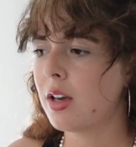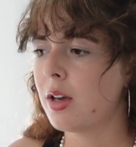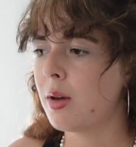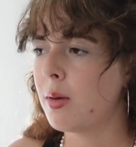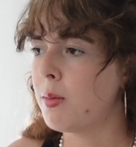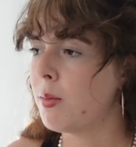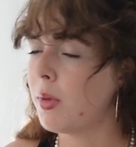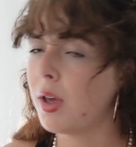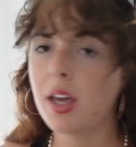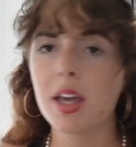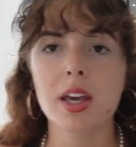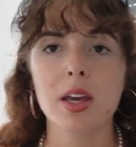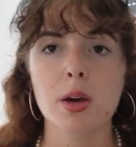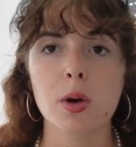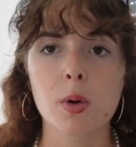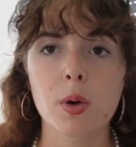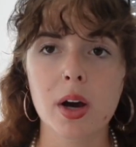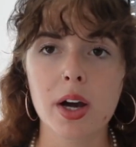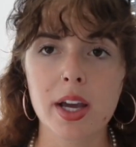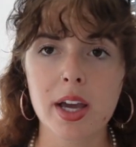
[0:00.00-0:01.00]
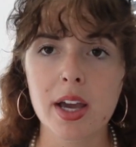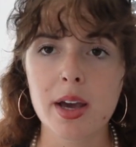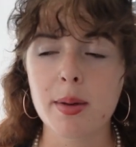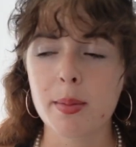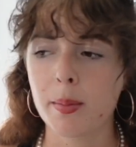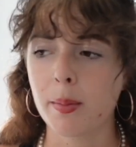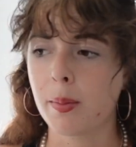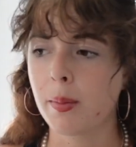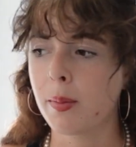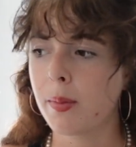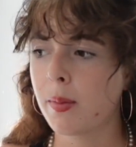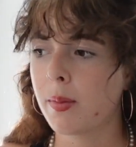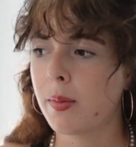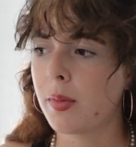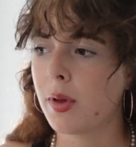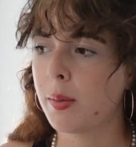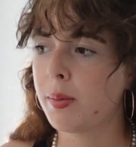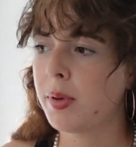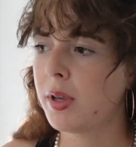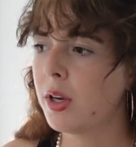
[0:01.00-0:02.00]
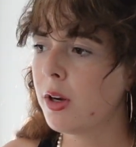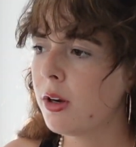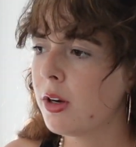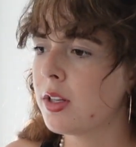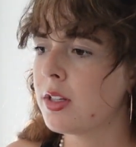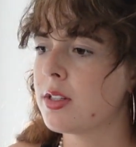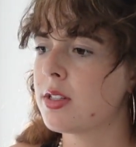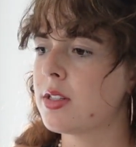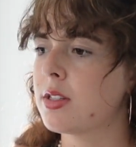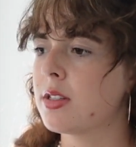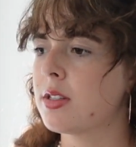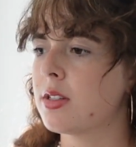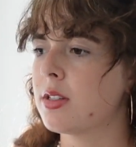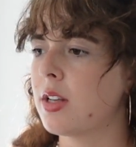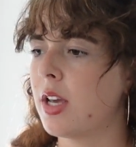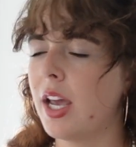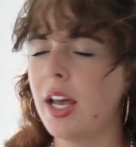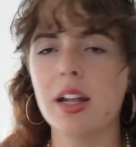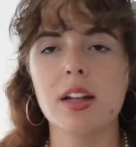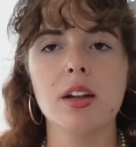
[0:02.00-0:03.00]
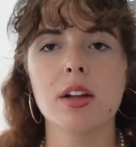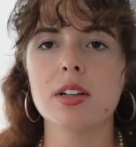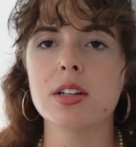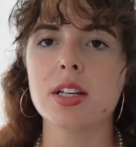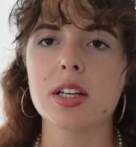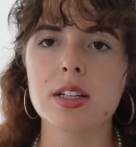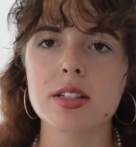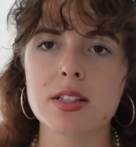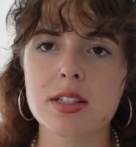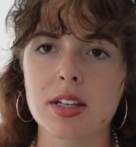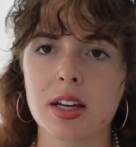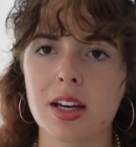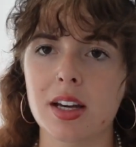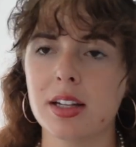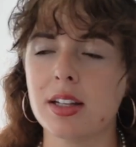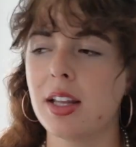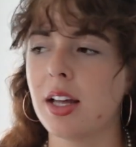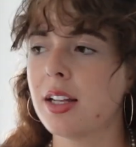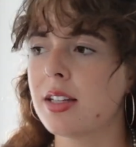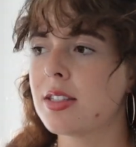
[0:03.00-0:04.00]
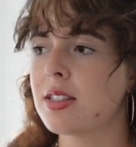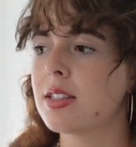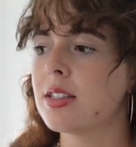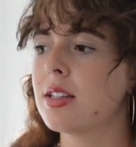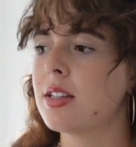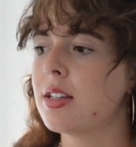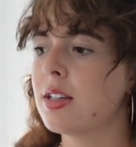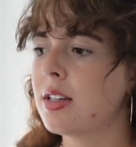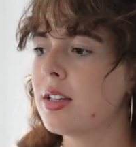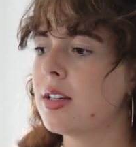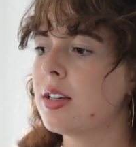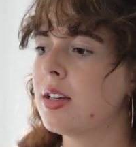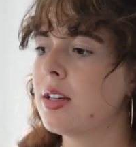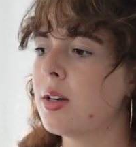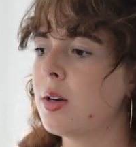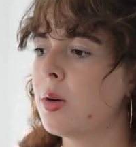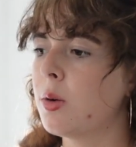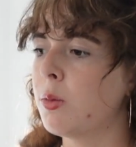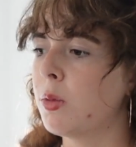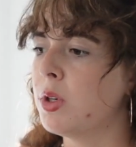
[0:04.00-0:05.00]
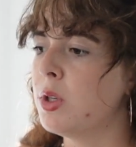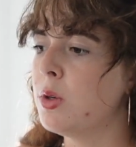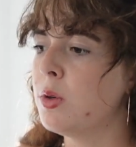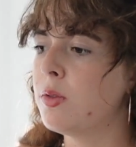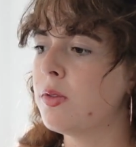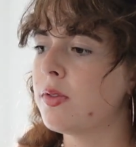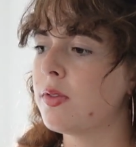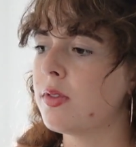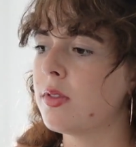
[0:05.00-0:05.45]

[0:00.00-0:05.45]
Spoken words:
me, who I am, appearance, and on the inside. That's when you've